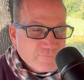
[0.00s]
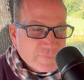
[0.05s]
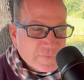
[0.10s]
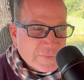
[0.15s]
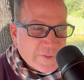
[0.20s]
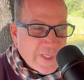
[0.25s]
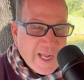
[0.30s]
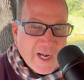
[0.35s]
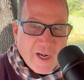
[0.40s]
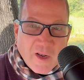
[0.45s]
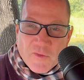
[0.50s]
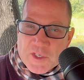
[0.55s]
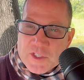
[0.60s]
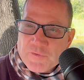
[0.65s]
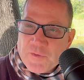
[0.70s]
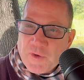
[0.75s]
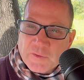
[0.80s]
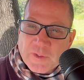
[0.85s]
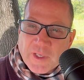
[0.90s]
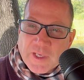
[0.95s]
I don't know. This
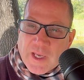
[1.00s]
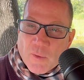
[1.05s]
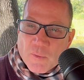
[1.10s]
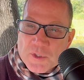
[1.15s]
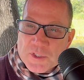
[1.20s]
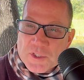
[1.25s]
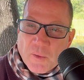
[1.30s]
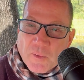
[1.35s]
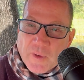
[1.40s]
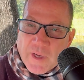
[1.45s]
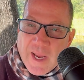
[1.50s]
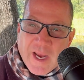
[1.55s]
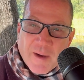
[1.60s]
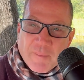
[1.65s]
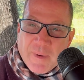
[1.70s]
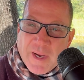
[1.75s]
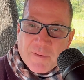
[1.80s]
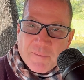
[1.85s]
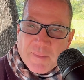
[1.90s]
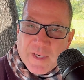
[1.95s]
felt like it was okay, and
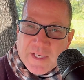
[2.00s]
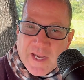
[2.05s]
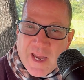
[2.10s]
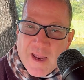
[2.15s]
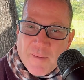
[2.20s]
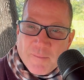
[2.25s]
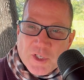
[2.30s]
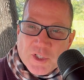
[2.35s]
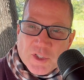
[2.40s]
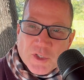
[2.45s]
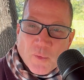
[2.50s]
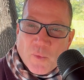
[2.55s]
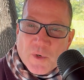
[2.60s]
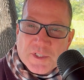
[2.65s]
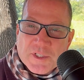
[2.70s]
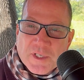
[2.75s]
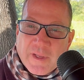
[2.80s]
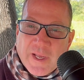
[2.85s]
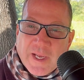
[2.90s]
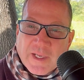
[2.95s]
my damage. It
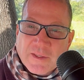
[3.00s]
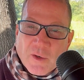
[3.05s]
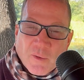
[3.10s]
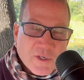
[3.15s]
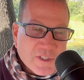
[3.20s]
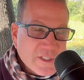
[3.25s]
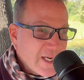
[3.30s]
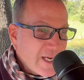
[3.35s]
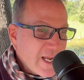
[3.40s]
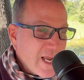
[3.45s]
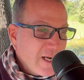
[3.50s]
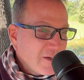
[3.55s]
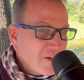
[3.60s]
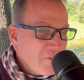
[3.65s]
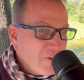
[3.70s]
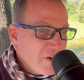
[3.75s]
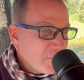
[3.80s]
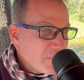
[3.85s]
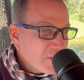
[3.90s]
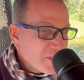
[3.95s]
wasn't like there was like
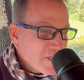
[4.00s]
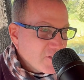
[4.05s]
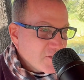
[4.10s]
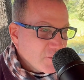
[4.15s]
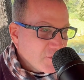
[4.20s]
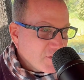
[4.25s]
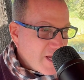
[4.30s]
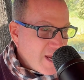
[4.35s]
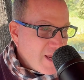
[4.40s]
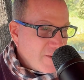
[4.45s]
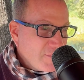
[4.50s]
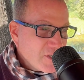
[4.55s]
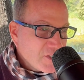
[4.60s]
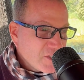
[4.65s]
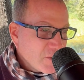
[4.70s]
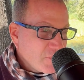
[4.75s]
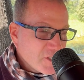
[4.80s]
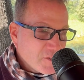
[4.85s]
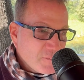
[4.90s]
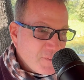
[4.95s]
ongoing potential damage.
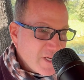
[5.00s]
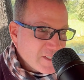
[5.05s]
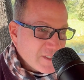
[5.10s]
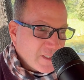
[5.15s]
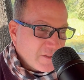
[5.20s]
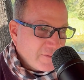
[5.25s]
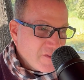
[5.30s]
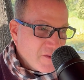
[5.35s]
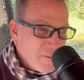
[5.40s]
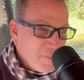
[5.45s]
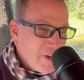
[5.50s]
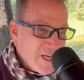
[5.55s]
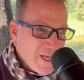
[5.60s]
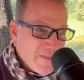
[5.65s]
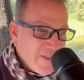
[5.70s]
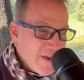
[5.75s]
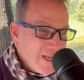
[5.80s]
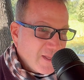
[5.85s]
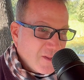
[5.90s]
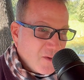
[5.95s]
It was basically the money
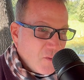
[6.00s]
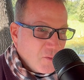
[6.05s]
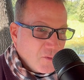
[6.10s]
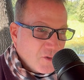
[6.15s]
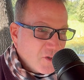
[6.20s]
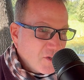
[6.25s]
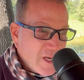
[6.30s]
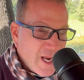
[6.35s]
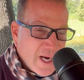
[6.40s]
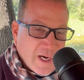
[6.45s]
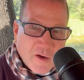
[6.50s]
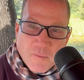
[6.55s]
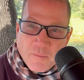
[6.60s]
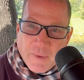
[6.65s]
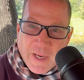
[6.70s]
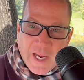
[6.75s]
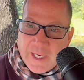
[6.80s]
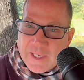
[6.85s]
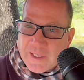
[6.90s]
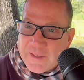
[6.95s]
that I loaned could not come
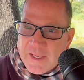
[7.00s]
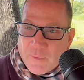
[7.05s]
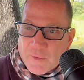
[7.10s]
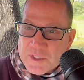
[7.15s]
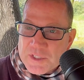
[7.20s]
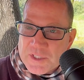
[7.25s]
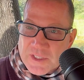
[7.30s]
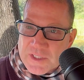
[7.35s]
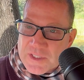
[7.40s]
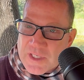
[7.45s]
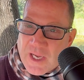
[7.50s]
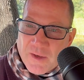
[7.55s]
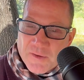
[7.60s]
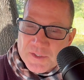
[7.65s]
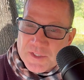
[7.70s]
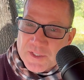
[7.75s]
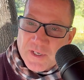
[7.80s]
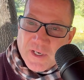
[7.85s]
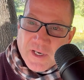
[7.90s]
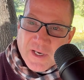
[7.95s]
back, and that was
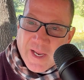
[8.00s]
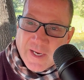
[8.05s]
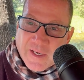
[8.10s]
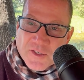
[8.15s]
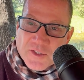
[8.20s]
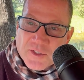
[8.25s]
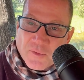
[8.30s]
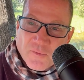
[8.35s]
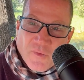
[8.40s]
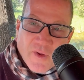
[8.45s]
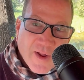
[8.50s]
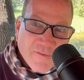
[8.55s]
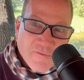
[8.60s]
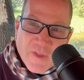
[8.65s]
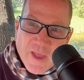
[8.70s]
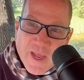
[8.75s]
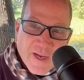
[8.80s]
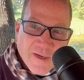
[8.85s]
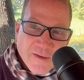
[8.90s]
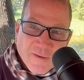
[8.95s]
6,000, and I could survive
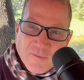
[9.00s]
that.